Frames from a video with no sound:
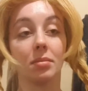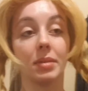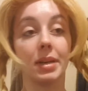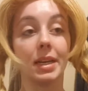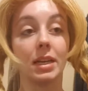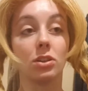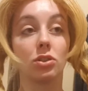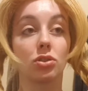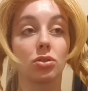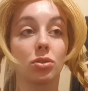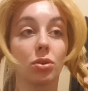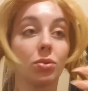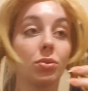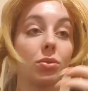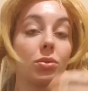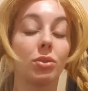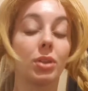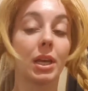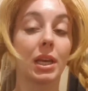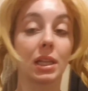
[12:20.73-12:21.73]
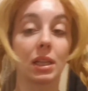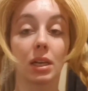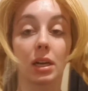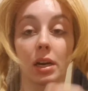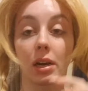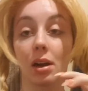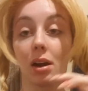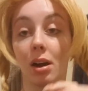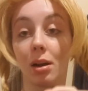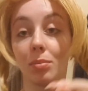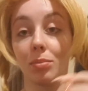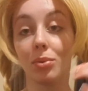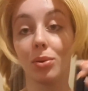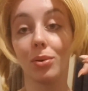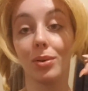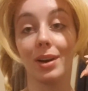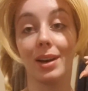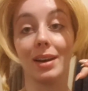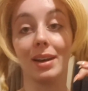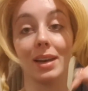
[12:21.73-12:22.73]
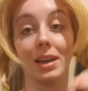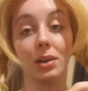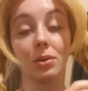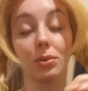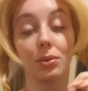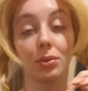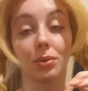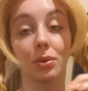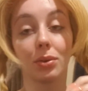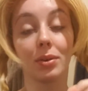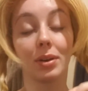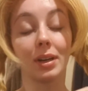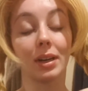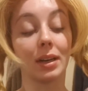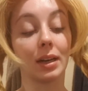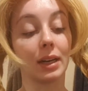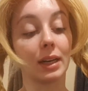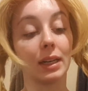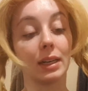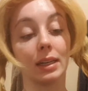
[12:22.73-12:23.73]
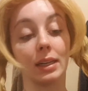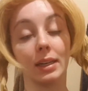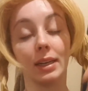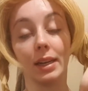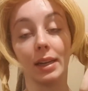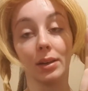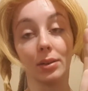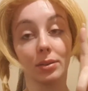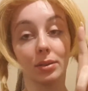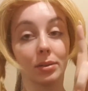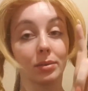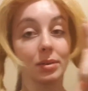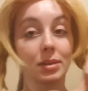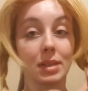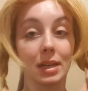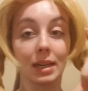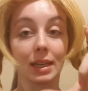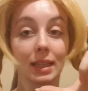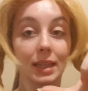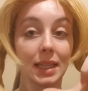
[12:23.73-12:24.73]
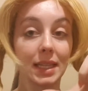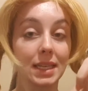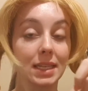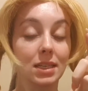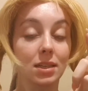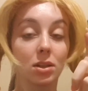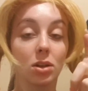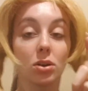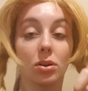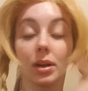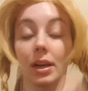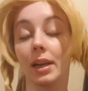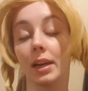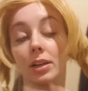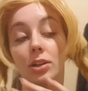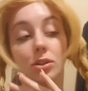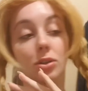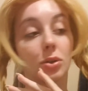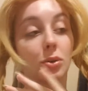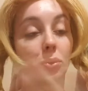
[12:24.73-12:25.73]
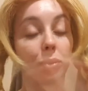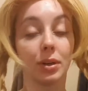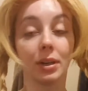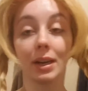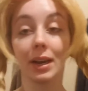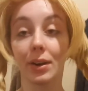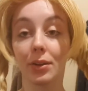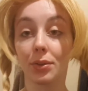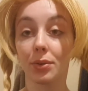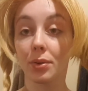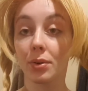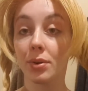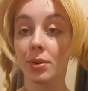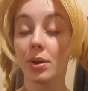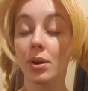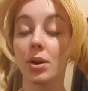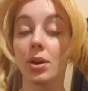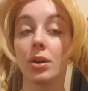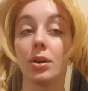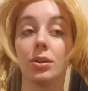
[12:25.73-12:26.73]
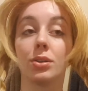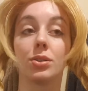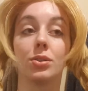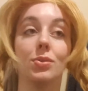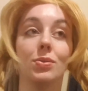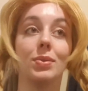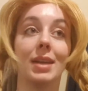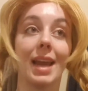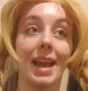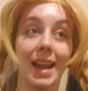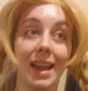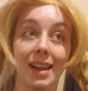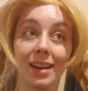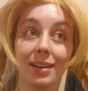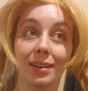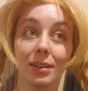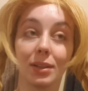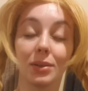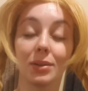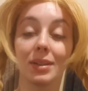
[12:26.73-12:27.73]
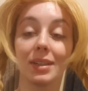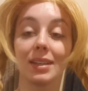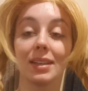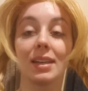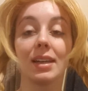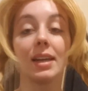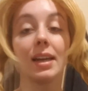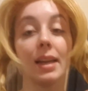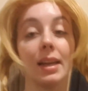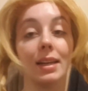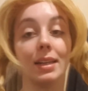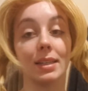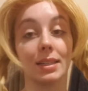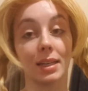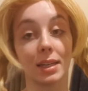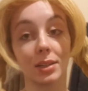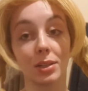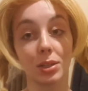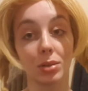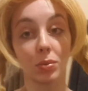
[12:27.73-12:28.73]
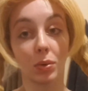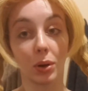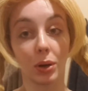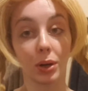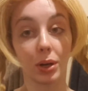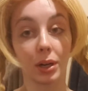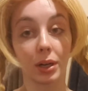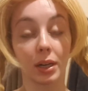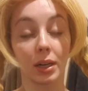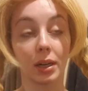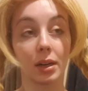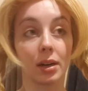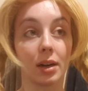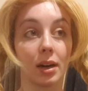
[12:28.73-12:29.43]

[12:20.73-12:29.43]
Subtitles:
it's so thick that I can't put a needle through it, and I had a needle that was like this long and I just couldn't get it through. So you can glue it, it does work.